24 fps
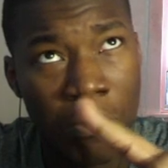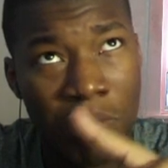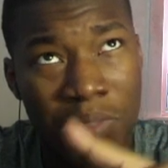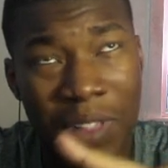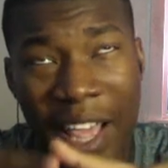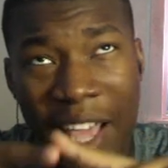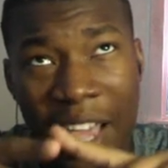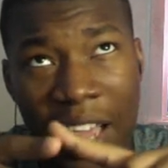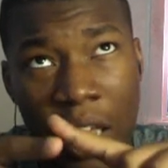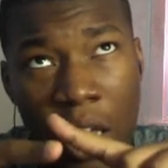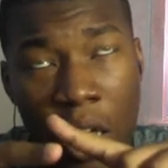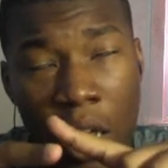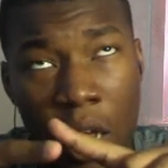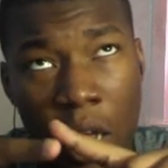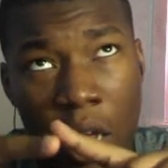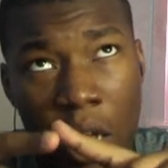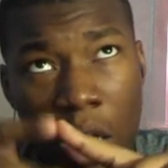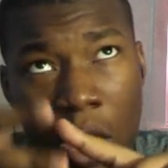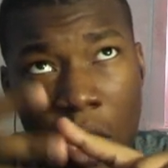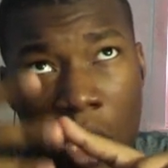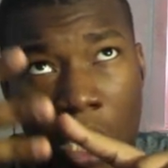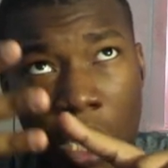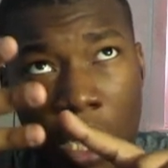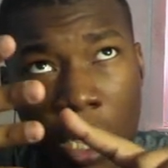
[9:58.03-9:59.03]
Black
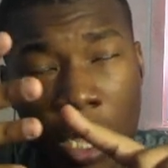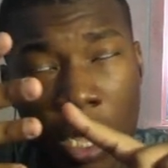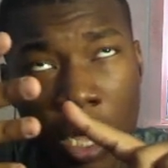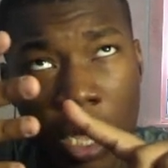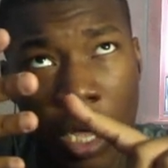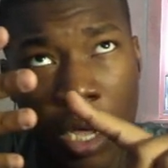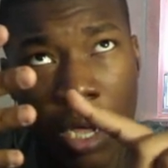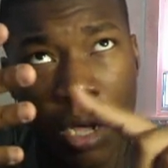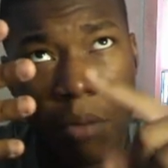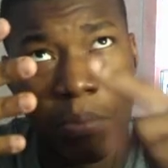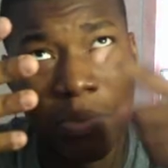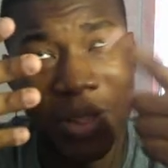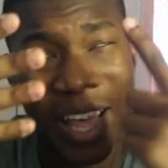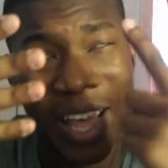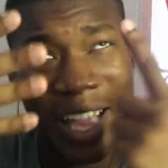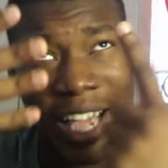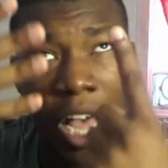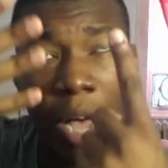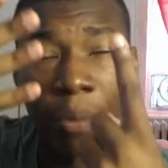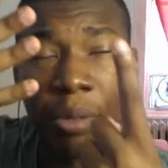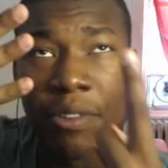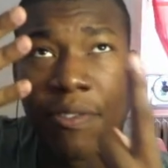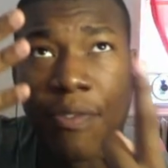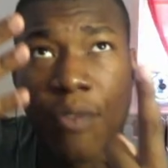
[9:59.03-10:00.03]

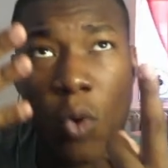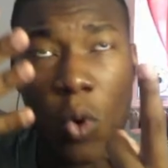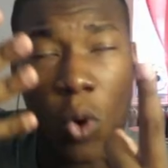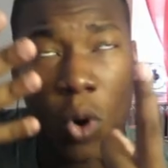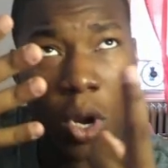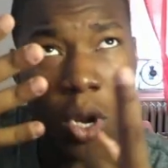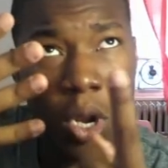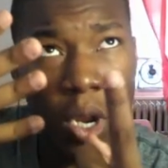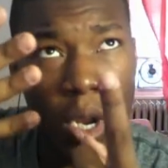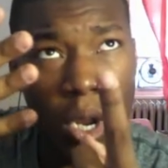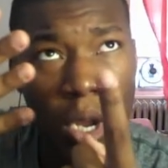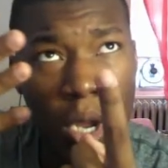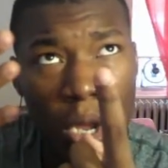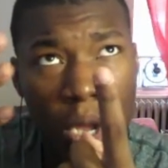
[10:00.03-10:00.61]
Ops 4.